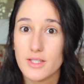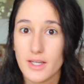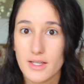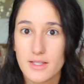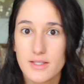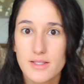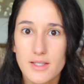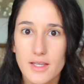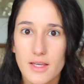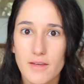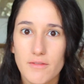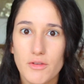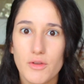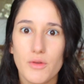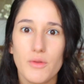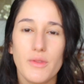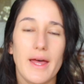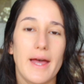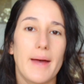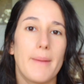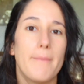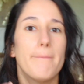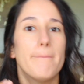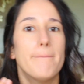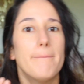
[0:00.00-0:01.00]
does give you
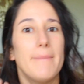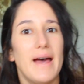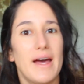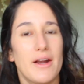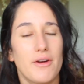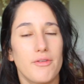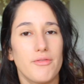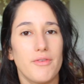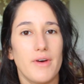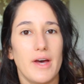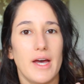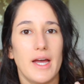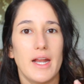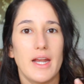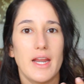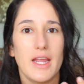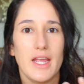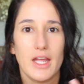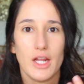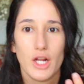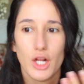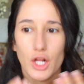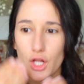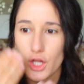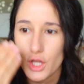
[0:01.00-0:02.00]
that mattified
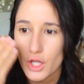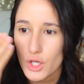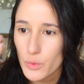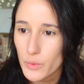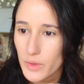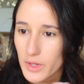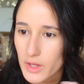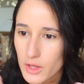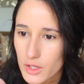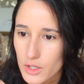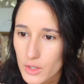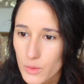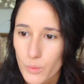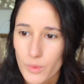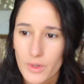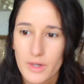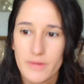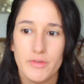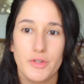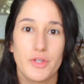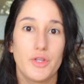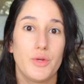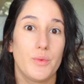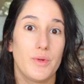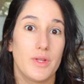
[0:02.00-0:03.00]
yet glowy look
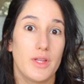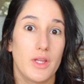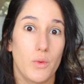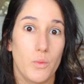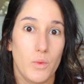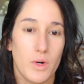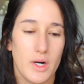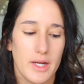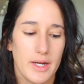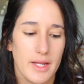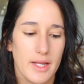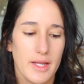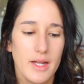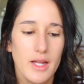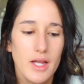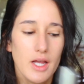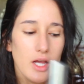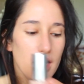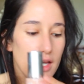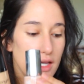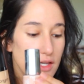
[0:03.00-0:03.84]
wherever you really want it.